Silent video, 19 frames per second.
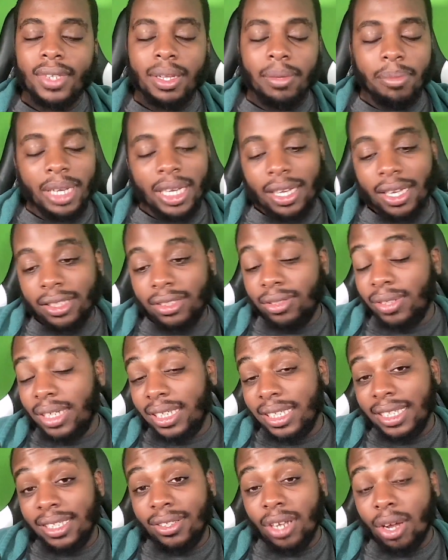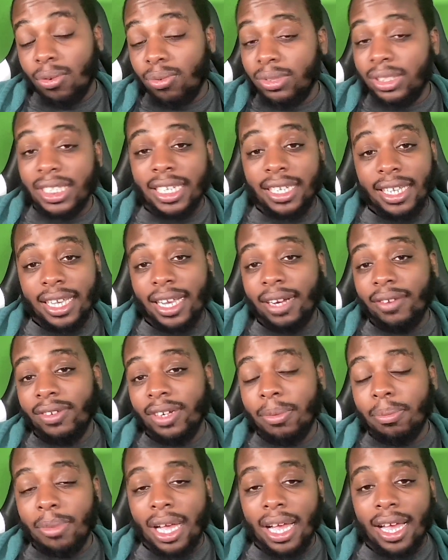because you don't take care of your
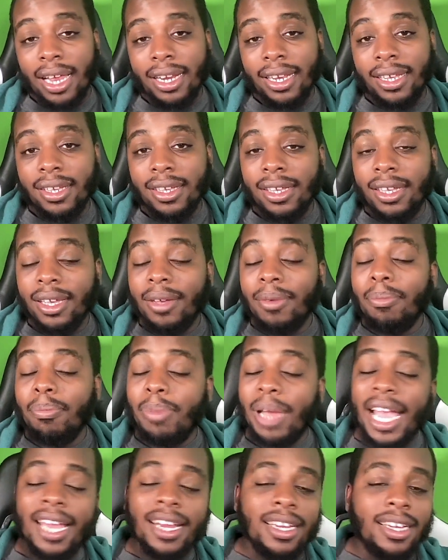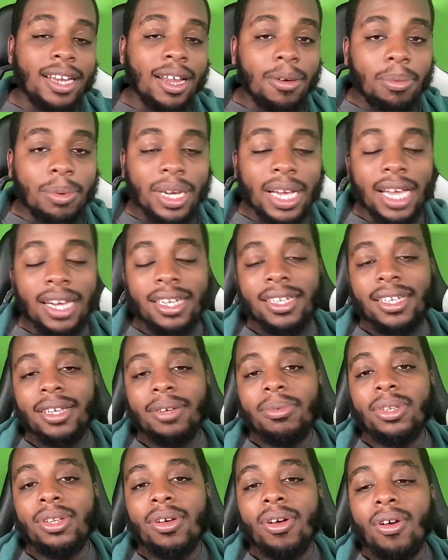body bad enough. We got to deal
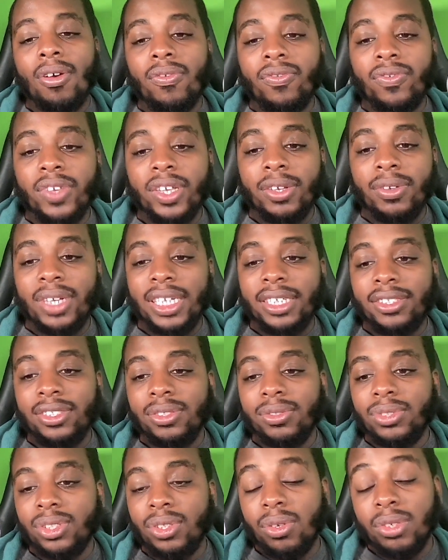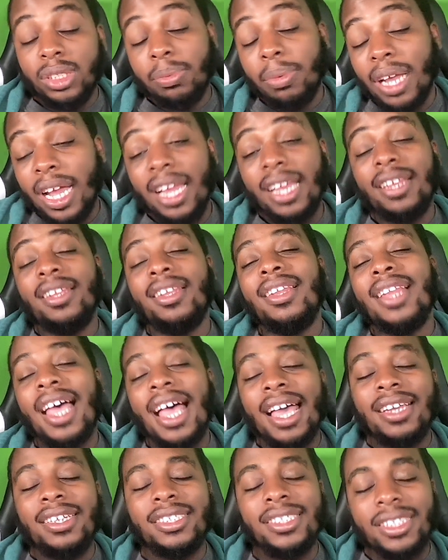with the off field issue. So it's probably a
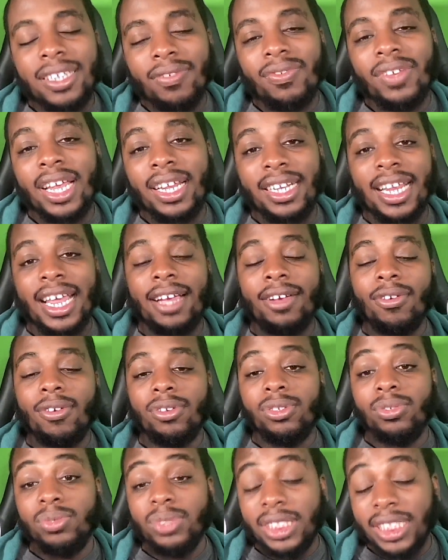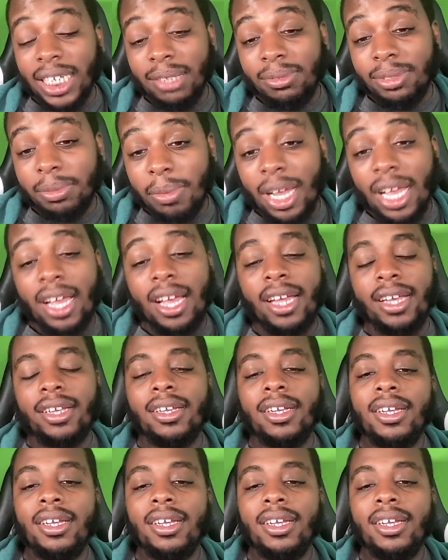lot of stuff like that going through teams' mind.